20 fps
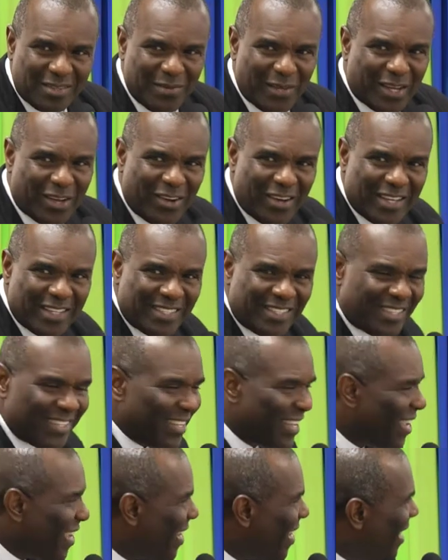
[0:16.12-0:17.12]

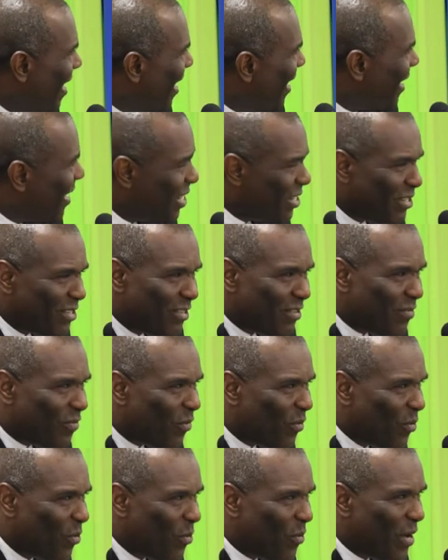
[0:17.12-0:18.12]
because it didn't
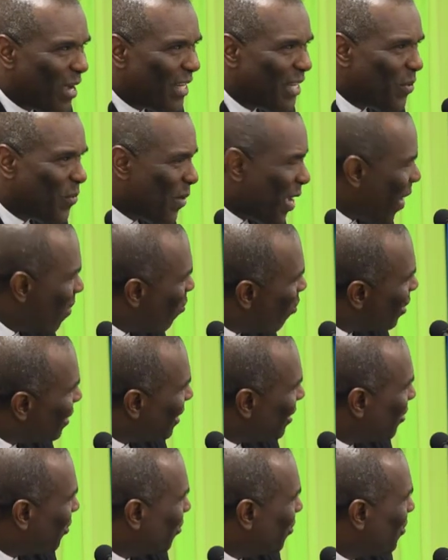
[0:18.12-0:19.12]
flow the way I
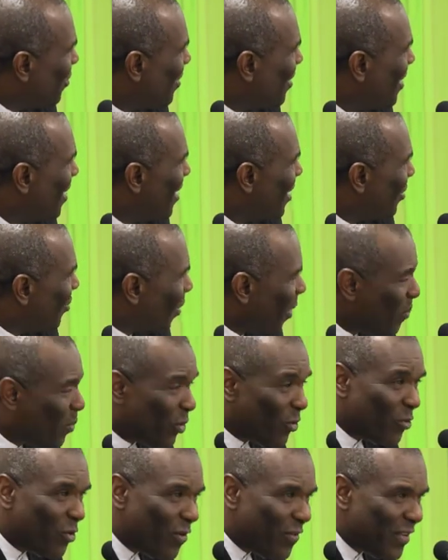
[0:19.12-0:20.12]
wanted to. So I put
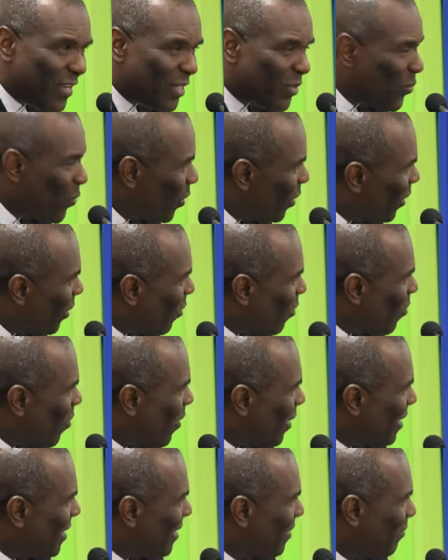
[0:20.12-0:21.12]
rivers,
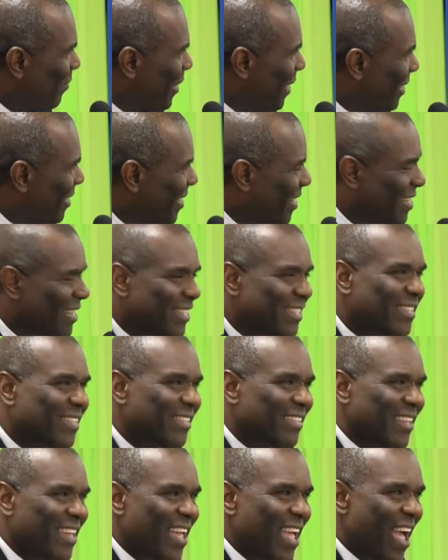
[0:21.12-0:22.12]
watercourse,
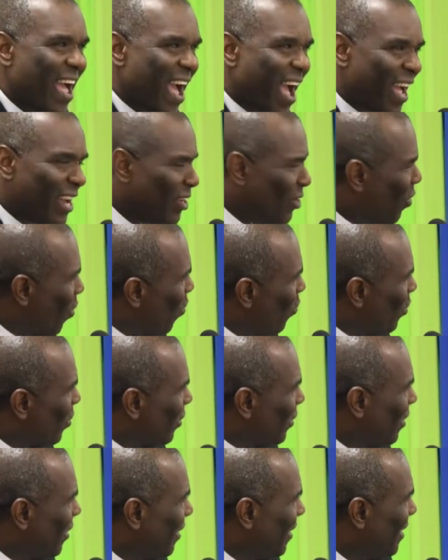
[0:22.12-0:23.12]
beaches, and
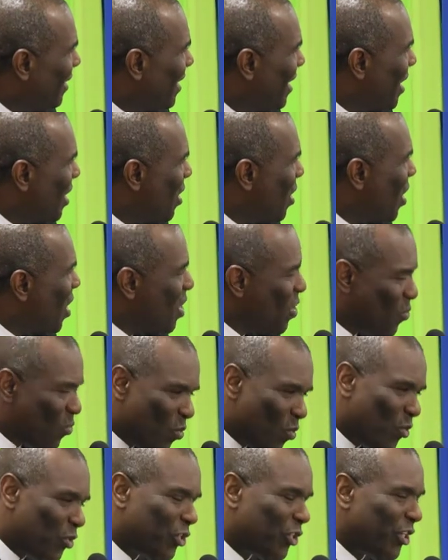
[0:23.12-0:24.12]
coastal
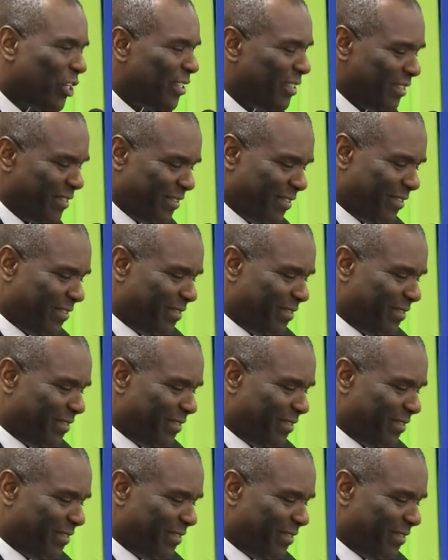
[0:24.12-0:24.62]
erosion.